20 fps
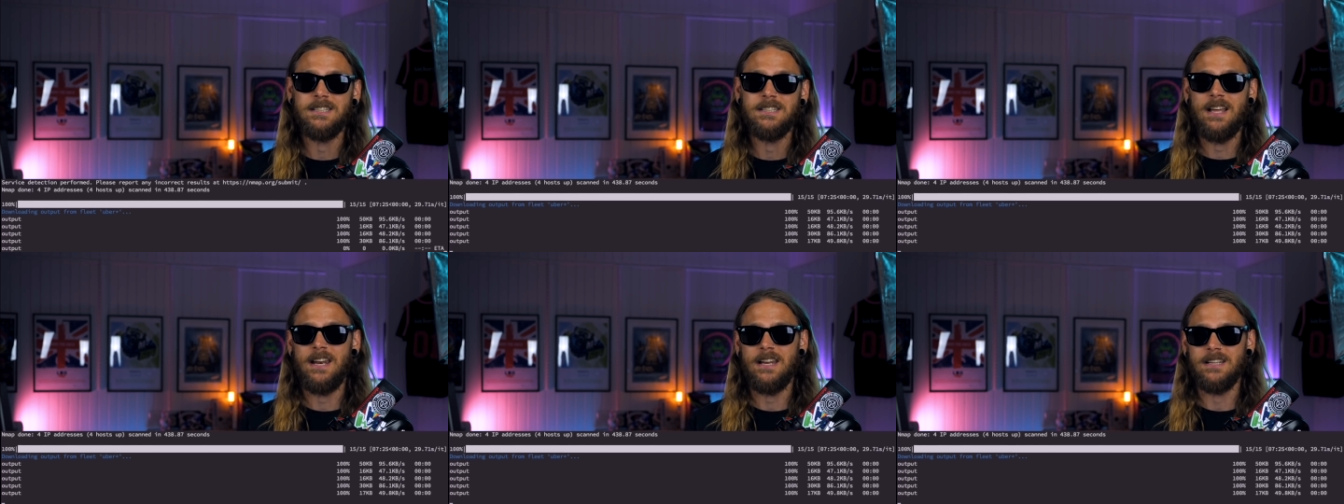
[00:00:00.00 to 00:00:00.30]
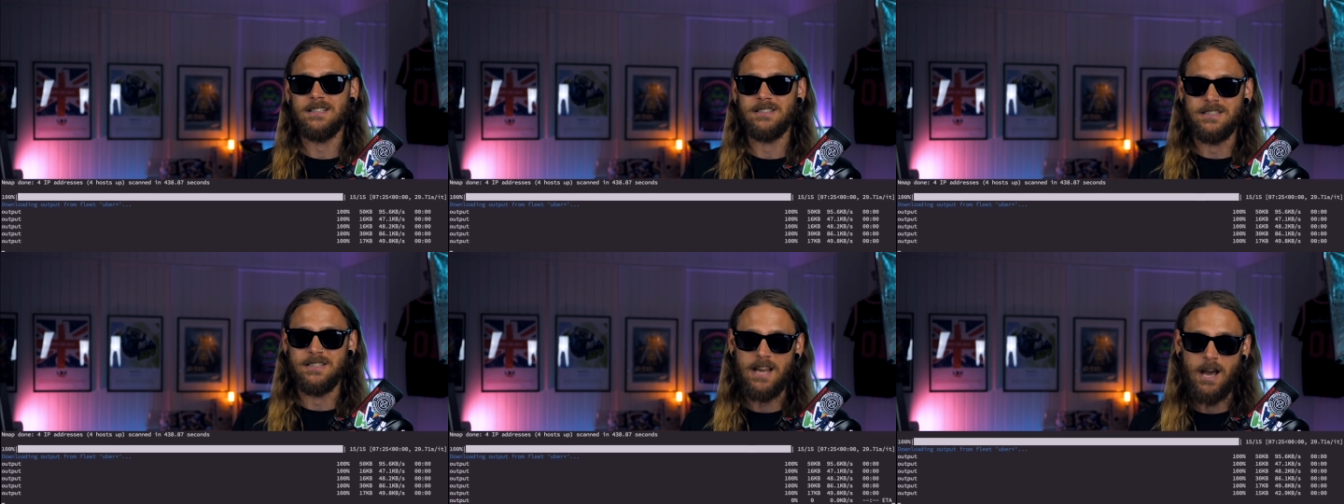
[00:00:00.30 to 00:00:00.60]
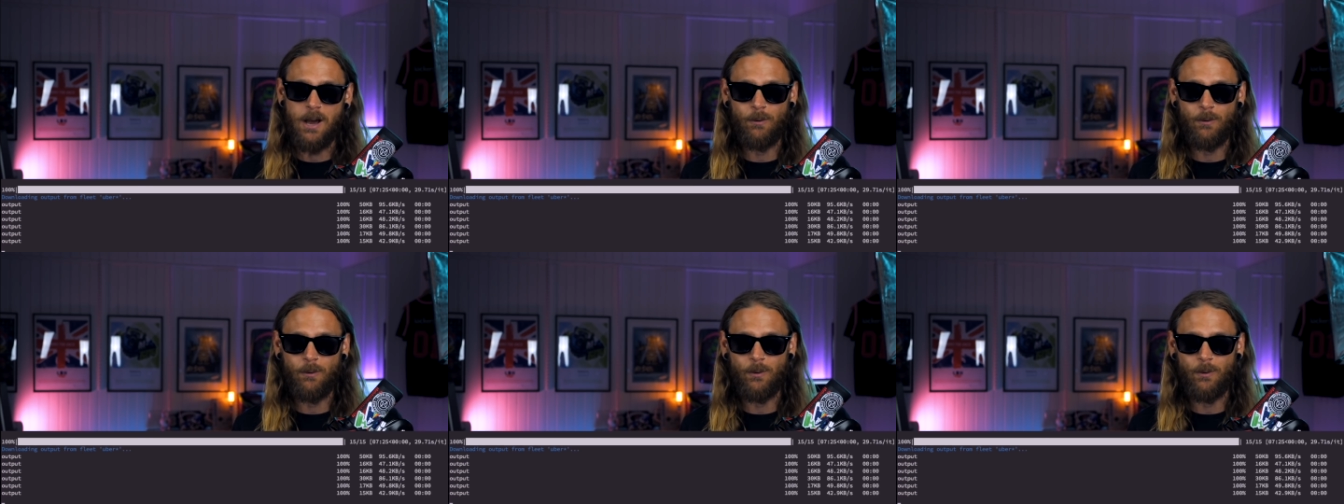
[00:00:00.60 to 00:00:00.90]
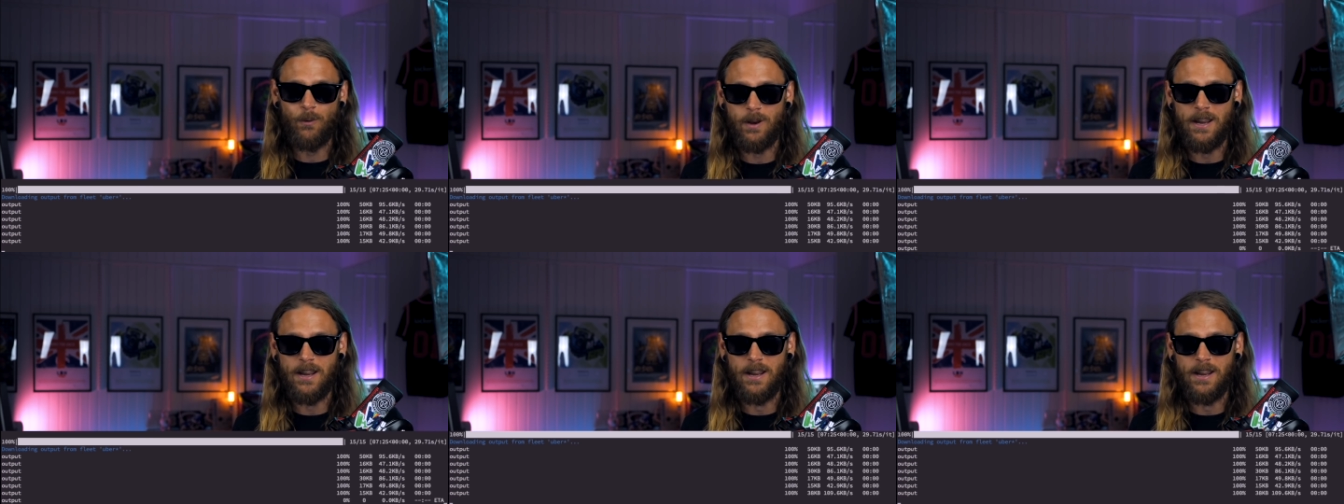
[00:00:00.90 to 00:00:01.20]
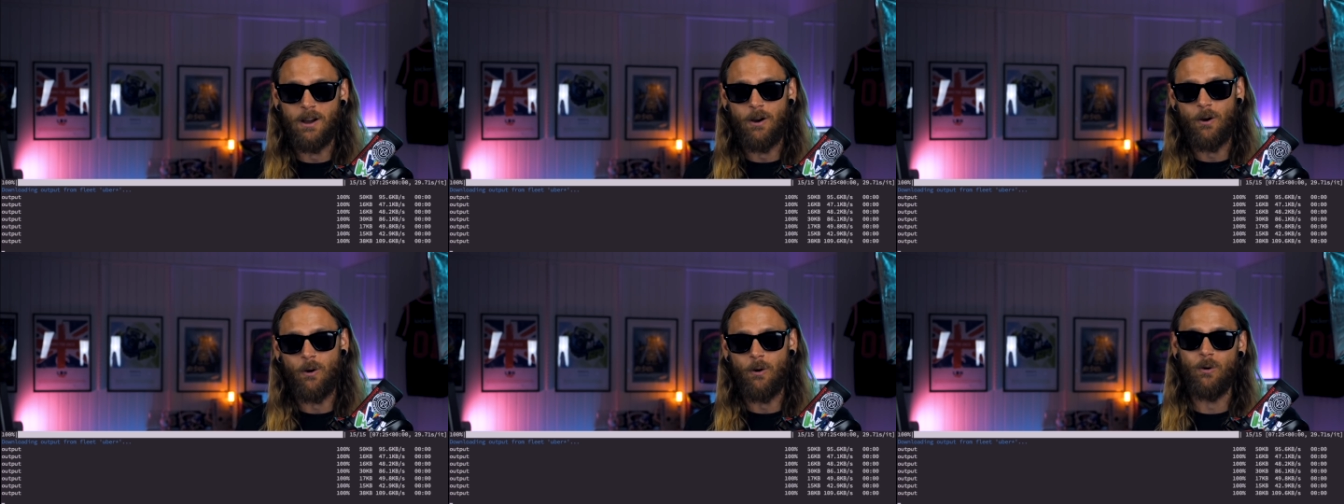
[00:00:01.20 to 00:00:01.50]
then it's
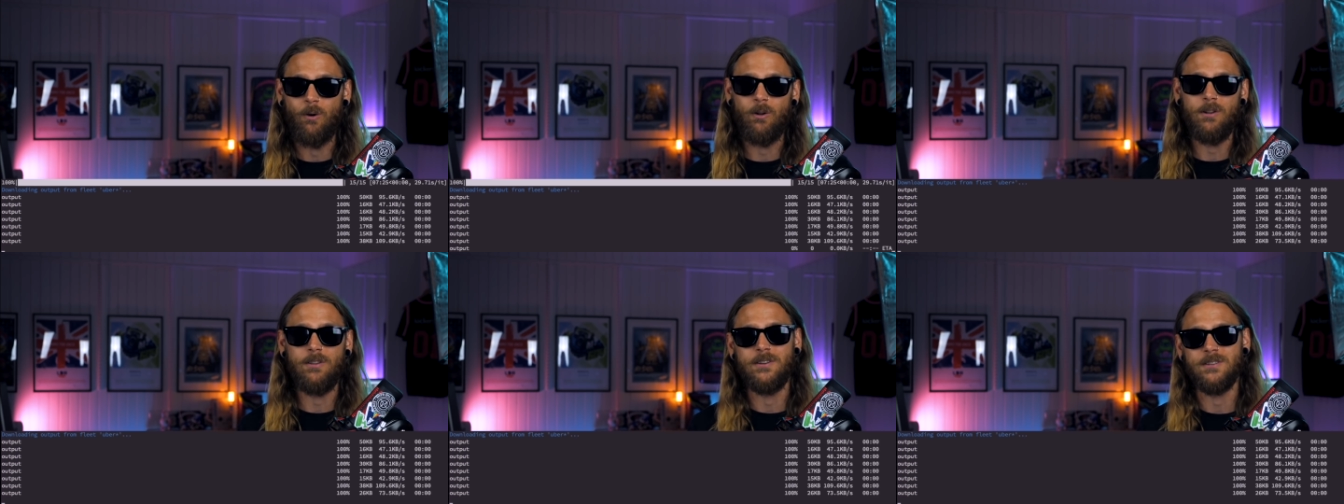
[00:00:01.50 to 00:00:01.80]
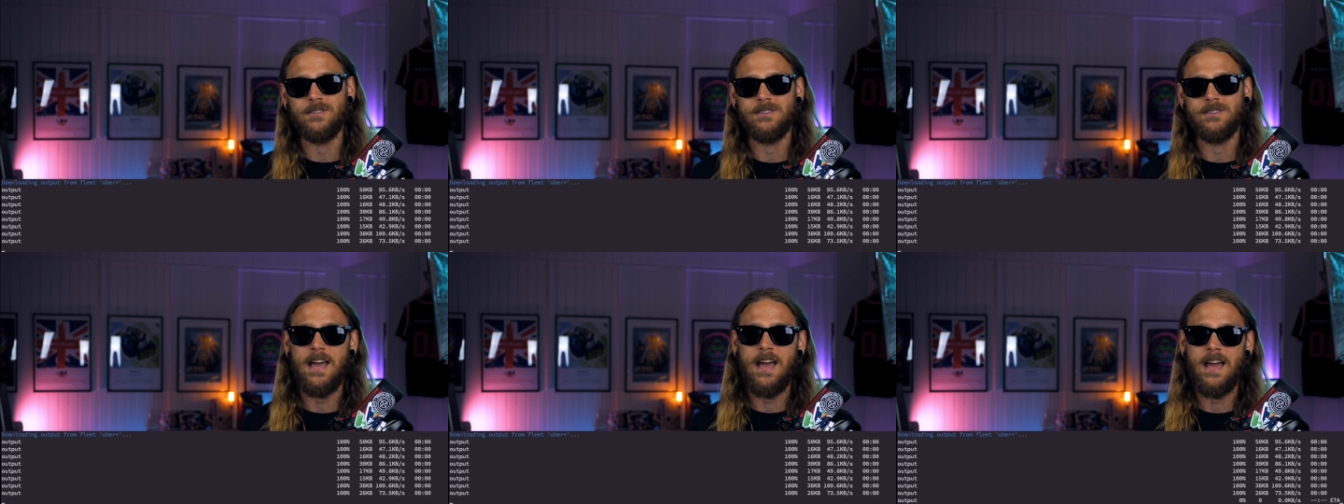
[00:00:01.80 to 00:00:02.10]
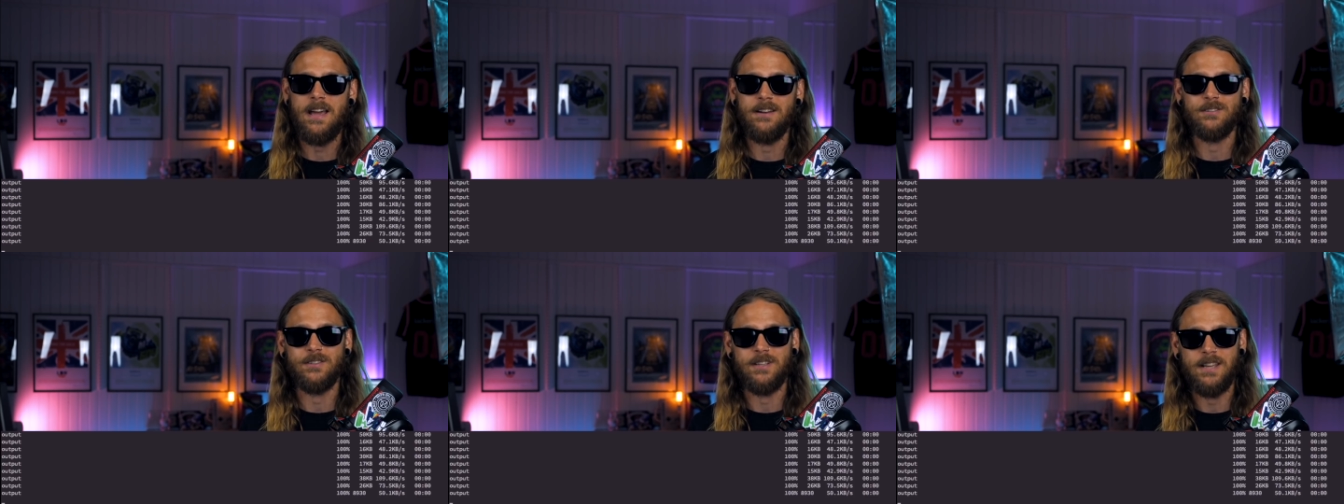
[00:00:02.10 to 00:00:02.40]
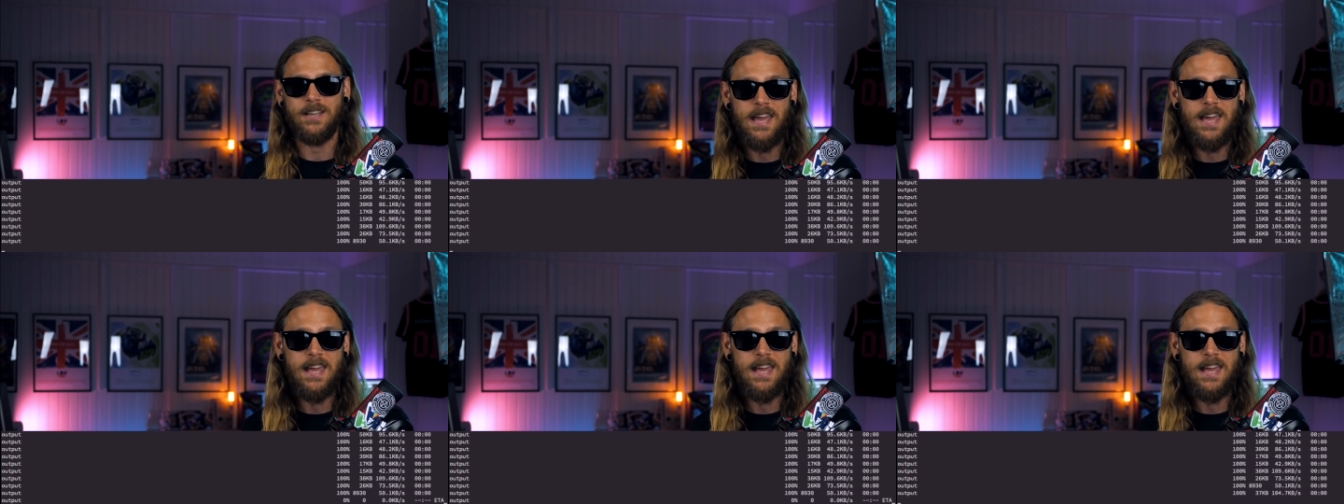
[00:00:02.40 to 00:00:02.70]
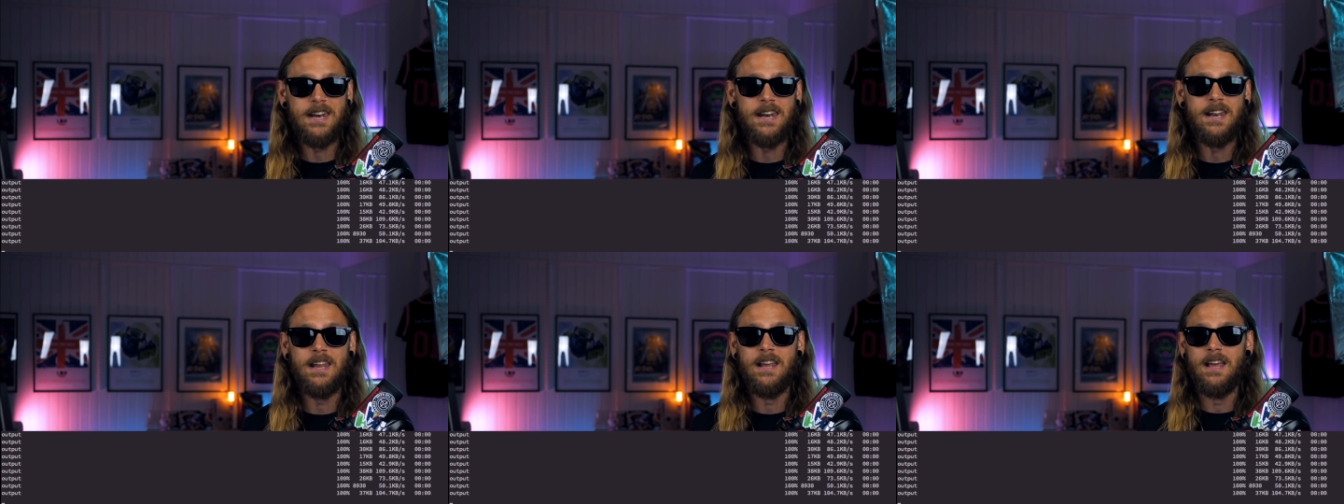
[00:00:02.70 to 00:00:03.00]
downloading all the scans
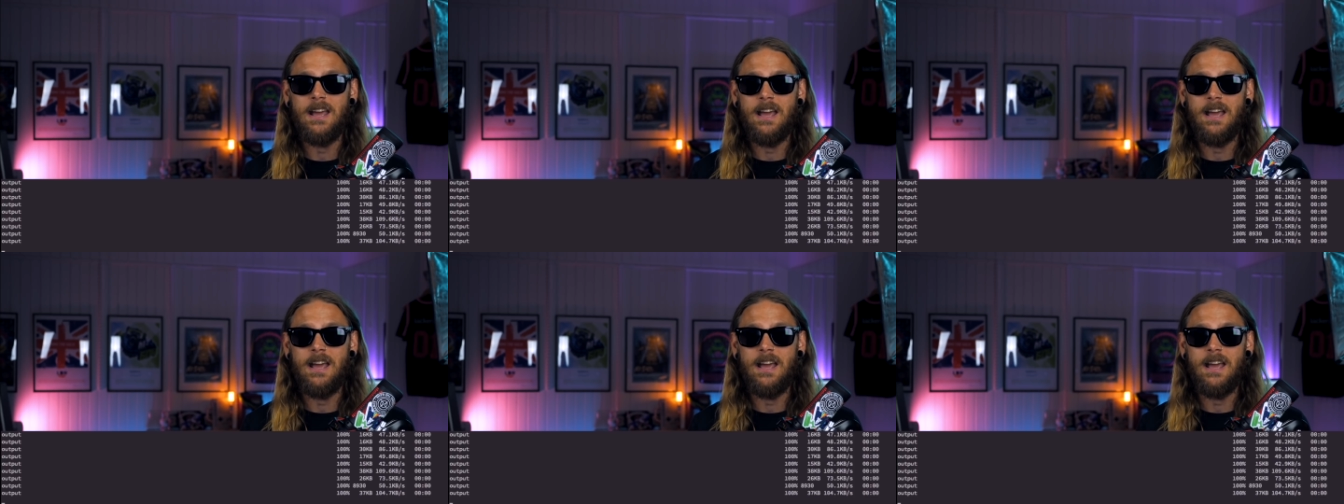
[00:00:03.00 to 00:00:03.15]
again